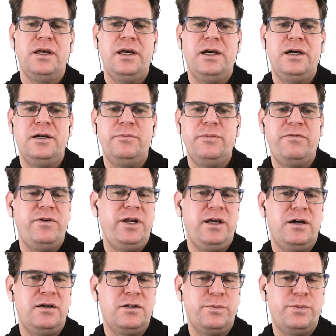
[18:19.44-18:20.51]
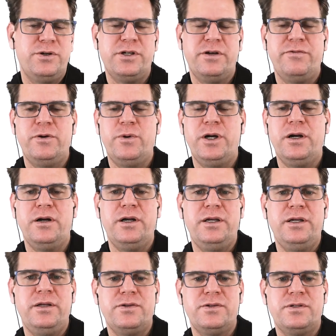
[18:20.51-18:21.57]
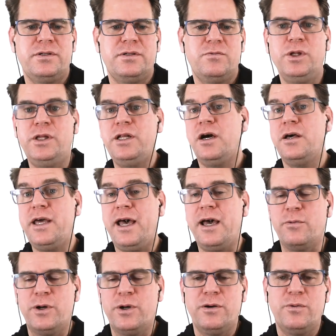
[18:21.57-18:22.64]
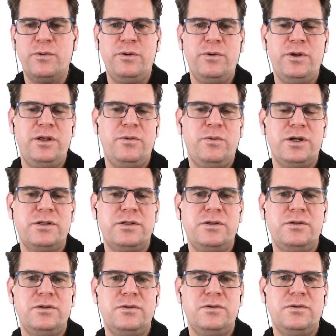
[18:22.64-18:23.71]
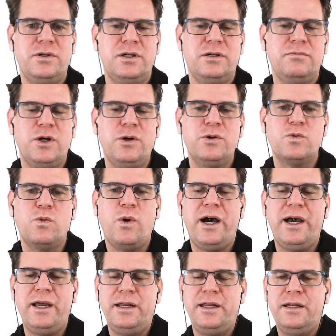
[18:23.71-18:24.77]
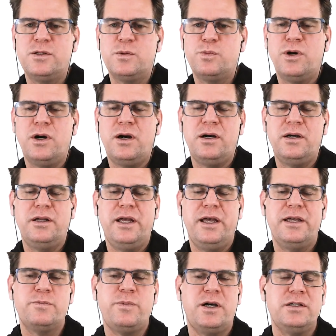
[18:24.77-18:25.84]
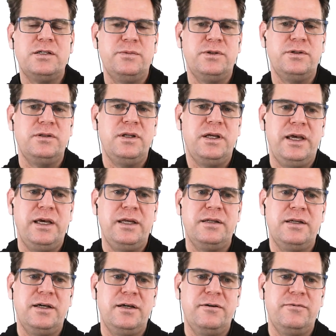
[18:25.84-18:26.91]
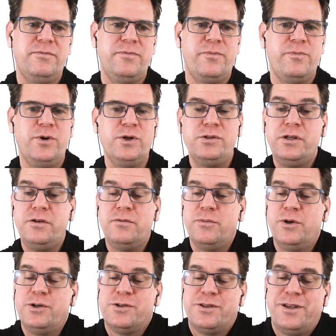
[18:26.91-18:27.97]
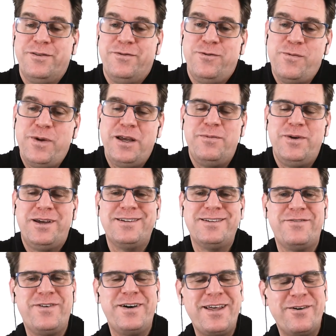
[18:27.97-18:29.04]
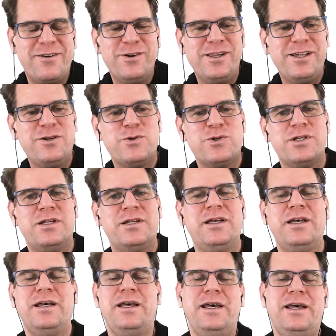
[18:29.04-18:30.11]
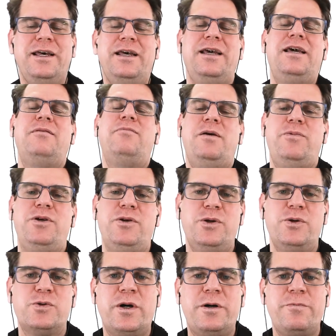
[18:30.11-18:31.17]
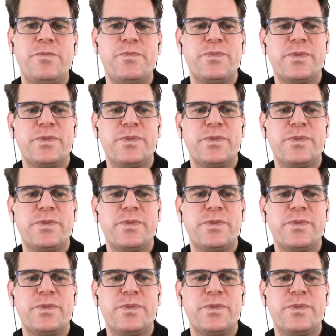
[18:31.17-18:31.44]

Everyday Entrepreneurs Everywhere is really not that. We really want to go as wide and as broad as possible, and mostly for me, because I find that really interesting, and maybe you do as well.